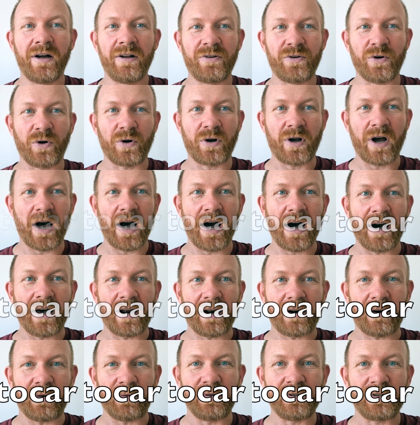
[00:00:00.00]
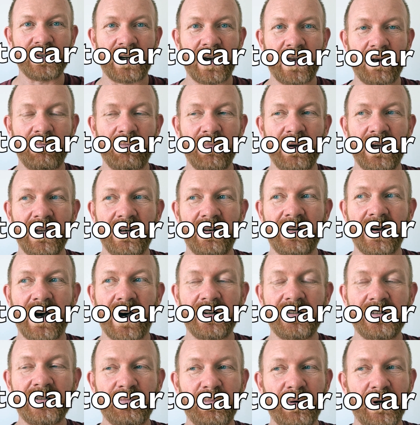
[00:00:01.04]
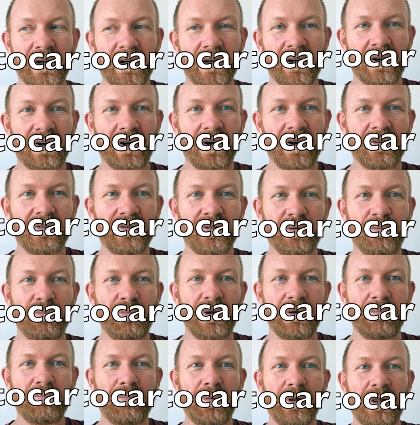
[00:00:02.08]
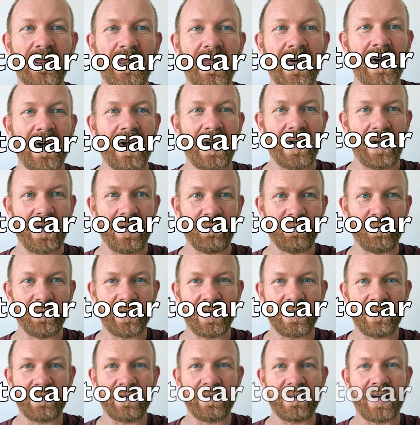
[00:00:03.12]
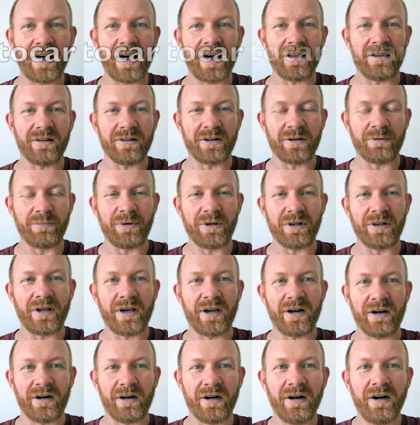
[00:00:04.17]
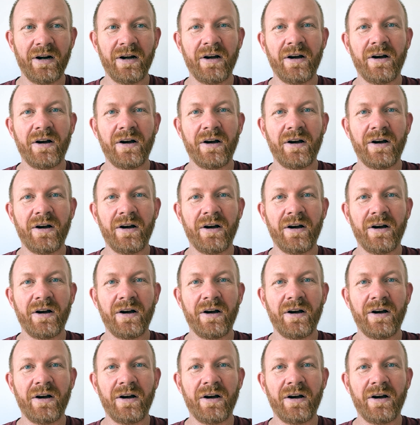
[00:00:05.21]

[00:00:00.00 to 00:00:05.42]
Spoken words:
tocar, which can be touch, but it could also be play. We'll get to that a little bit later.